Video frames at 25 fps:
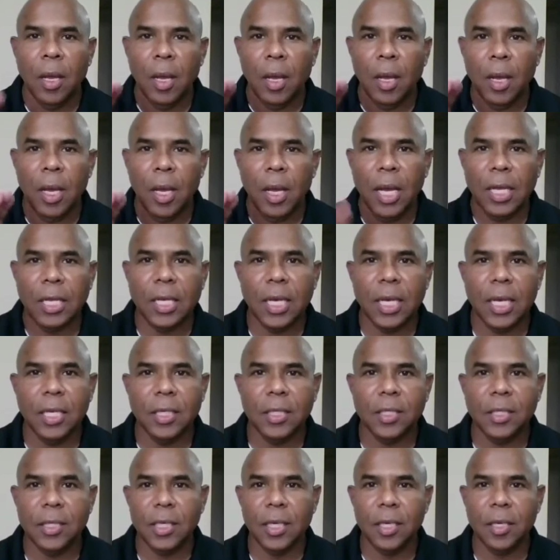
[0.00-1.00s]
Hi
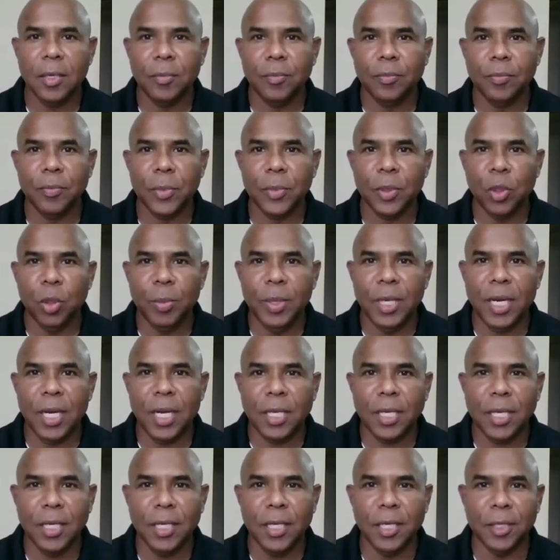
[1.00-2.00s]
guys,
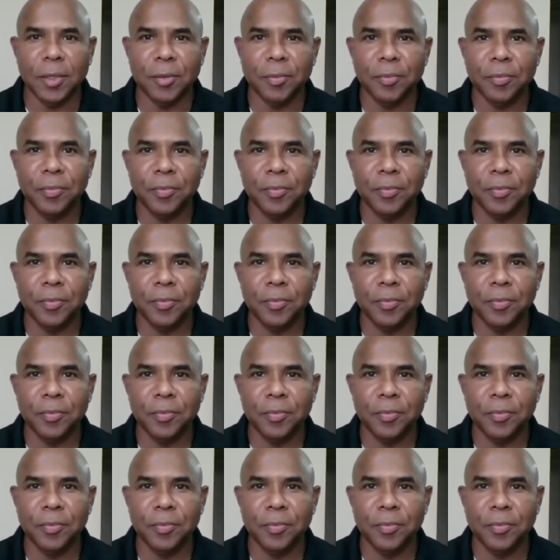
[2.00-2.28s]
Rubinaka here.